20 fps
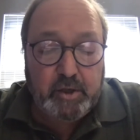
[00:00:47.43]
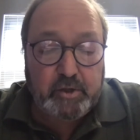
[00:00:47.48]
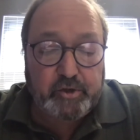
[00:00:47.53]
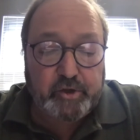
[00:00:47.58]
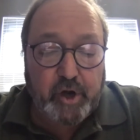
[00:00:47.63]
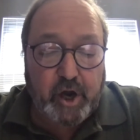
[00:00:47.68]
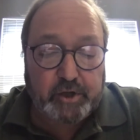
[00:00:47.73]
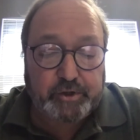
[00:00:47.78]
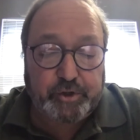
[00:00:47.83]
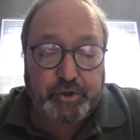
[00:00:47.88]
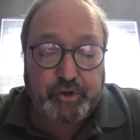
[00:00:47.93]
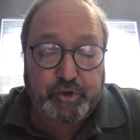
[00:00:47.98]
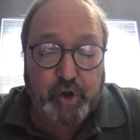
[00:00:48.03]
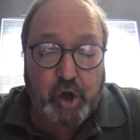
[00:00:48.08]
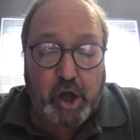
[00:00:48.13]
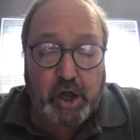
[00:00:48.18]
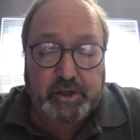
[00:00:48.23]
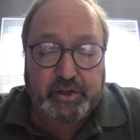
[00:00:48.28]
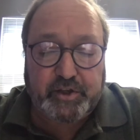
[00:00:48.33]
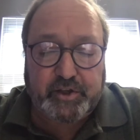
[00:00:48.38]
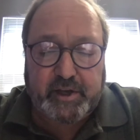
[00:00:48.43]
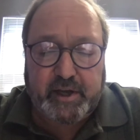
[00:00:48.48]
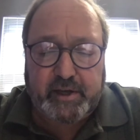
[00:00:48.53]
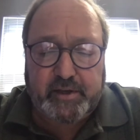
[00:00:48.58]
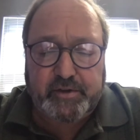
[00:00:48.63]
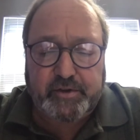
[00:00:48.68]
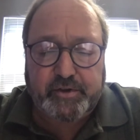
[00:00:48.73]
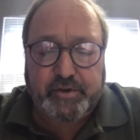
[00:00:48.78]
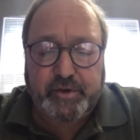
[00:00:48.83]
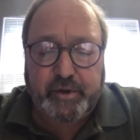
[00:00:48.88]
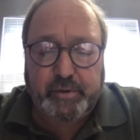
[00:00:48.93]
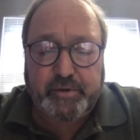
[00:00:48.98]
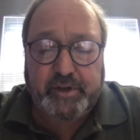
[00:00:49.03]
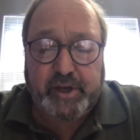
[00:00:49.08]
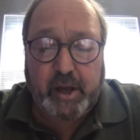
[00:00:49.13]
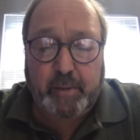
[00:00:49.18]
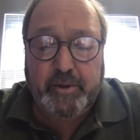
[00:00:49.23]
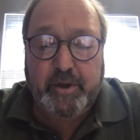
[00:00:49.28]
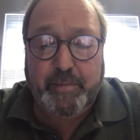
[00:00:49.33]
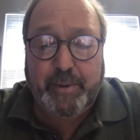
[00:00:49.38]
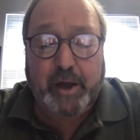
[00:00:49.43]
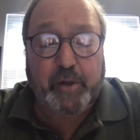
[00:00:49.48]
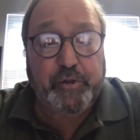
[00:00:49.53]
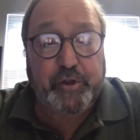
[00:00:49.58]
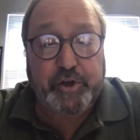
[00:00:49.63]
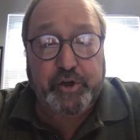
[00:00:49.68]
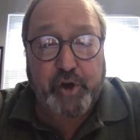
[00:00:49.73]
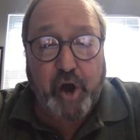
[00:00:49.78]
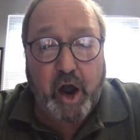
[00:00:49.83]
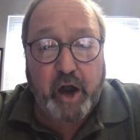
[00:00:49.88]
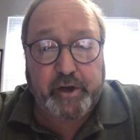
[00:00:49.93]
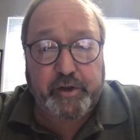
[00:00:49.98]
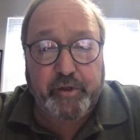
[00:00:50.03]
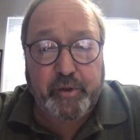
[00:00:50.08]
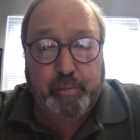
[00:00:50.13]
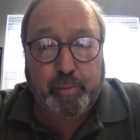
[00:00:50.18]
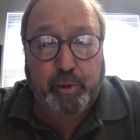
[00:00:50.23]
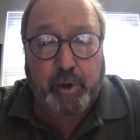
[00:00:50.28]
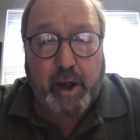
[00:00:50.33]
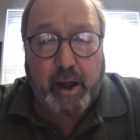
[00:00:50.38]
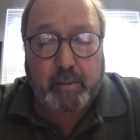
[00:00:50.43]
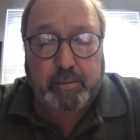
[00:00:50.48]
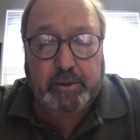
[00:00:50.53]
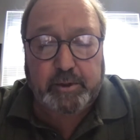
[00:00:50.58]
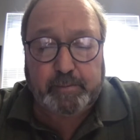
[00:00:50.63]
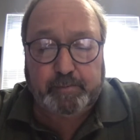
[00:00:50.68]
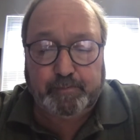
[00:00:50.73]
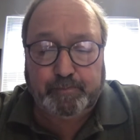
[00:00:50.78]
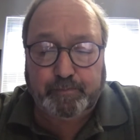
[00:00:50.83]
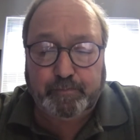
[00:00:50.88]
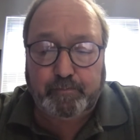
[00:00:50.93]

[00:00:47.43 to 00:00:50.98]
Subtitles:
Dr. Saul says, so tell me about the dog and the problem.